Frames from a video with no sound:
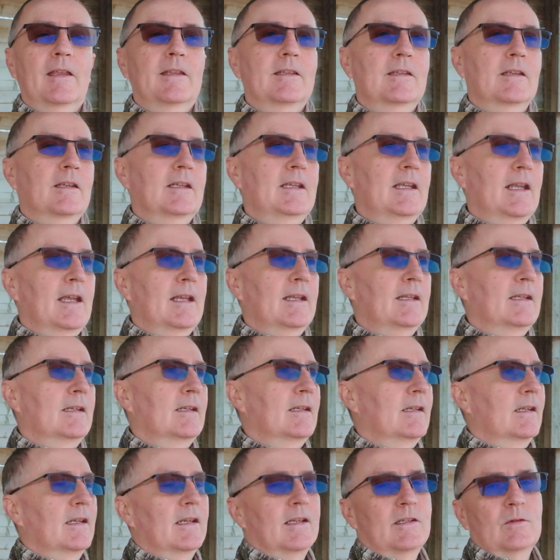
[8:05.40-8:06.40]
again
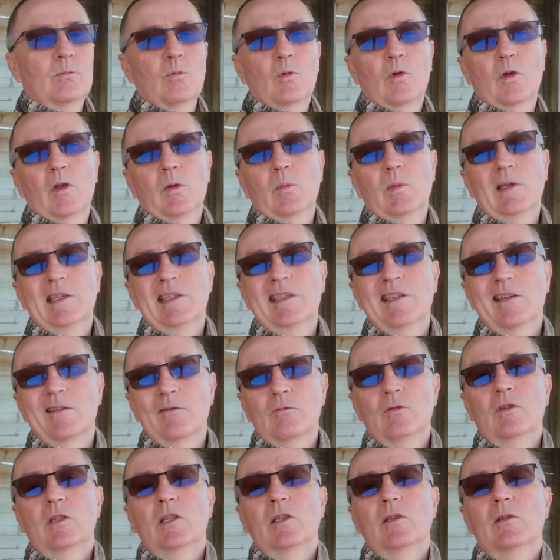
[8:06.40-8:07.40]
is why we
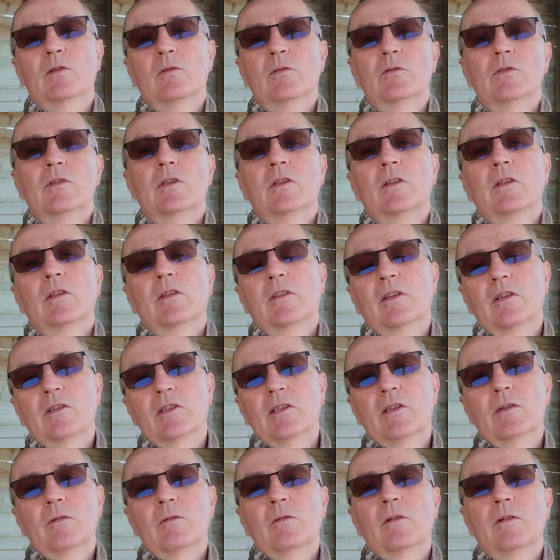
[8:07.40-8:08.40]
don't use the
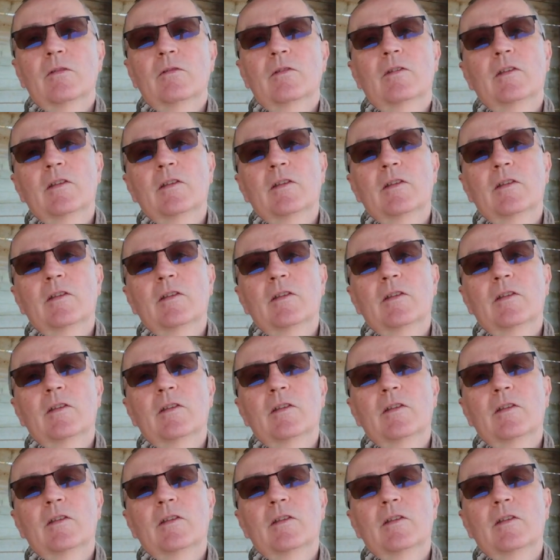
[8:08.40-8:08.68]
200 to